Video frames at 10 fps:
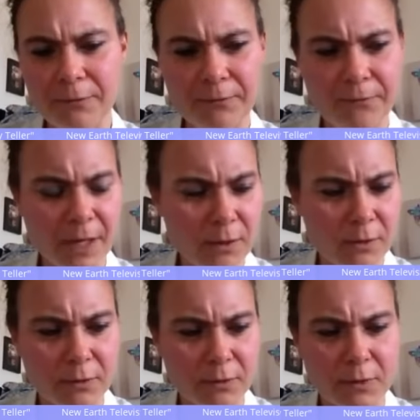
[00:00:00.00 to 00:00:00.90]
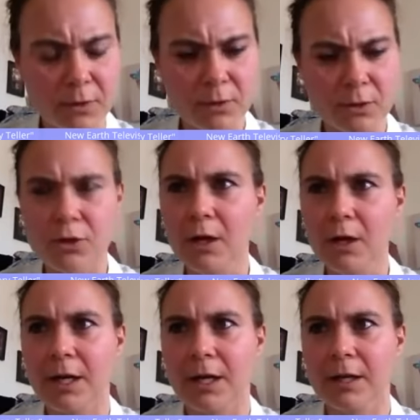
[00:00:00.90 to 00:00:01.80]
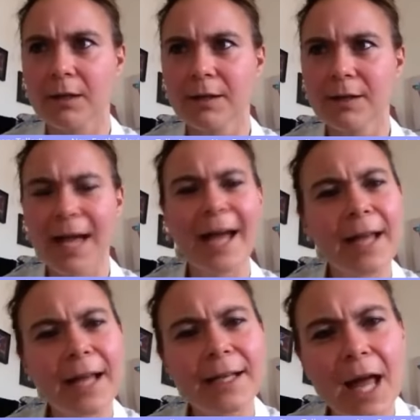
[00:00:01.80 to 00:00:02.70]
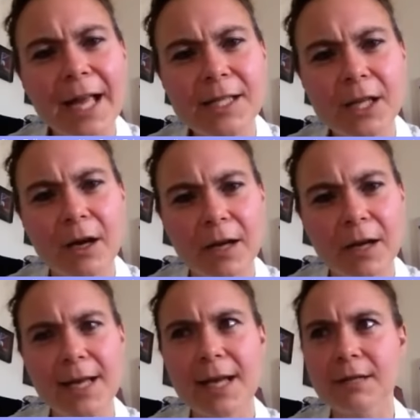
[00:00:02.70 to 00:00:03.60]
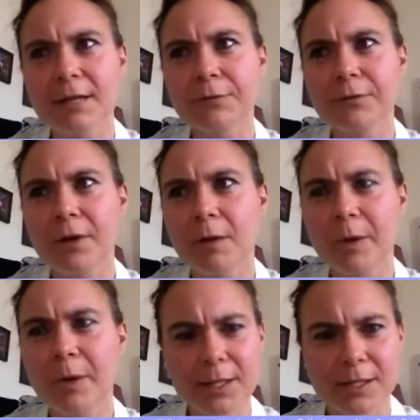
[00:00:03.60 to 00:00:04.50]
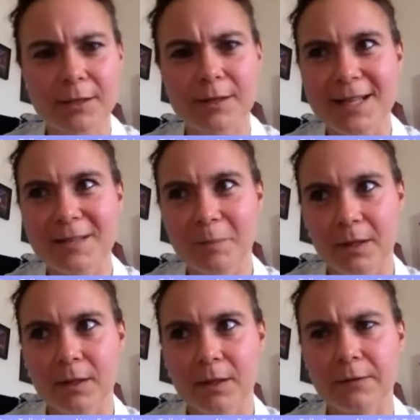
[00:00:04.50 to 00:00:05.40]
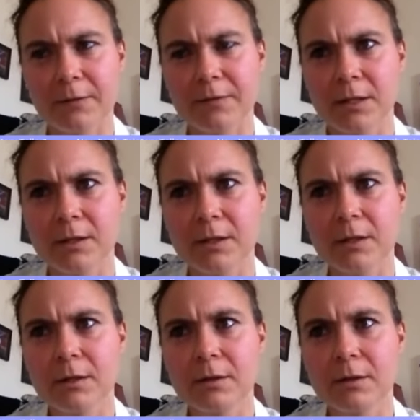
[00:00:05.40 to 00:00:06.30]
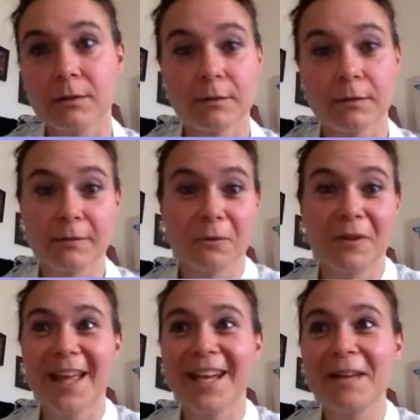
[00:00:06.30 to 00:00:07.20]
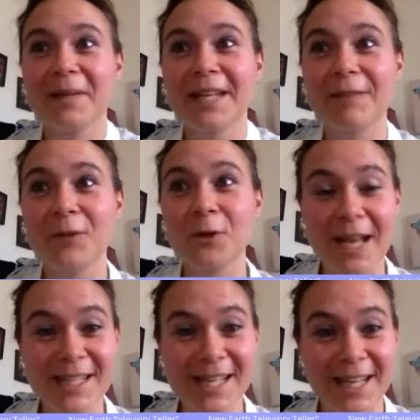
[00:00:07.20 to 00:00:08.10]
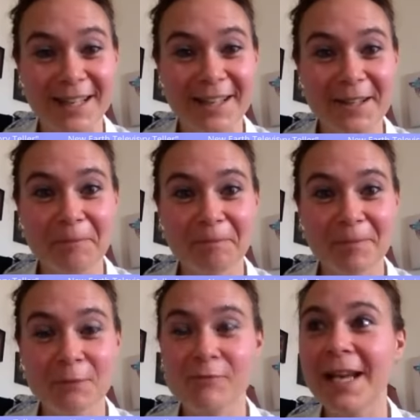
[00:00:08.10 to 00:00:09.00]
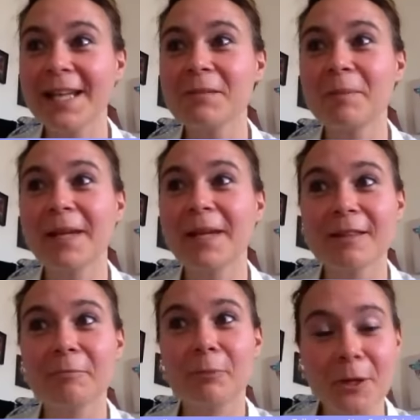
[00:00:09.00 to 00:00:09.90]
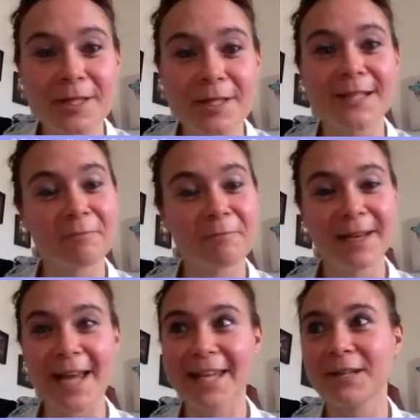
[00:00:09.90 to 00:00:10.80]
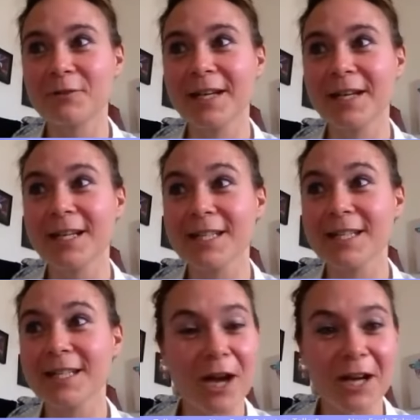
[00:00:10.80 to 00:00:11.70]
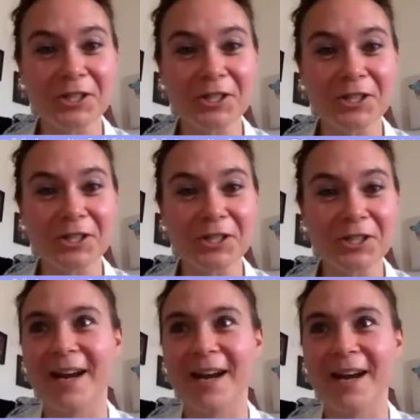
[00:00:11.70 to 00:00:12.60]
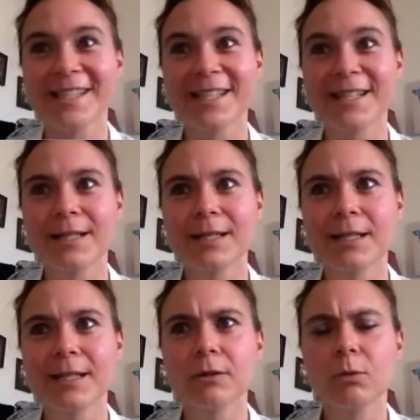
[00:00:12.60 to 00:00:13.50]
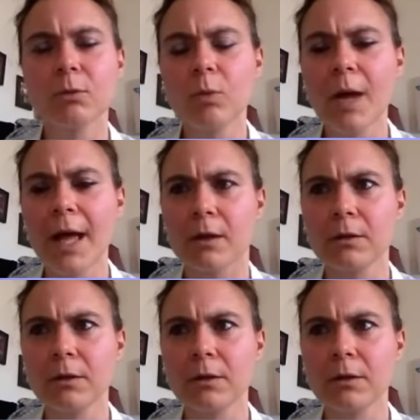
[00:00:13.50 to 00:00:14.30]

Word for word: feel stronger and, and lighter, as if a burden has been lifted. then I believe you're ready. Ready to begin the process of molecular reconstruction, my friend. Well,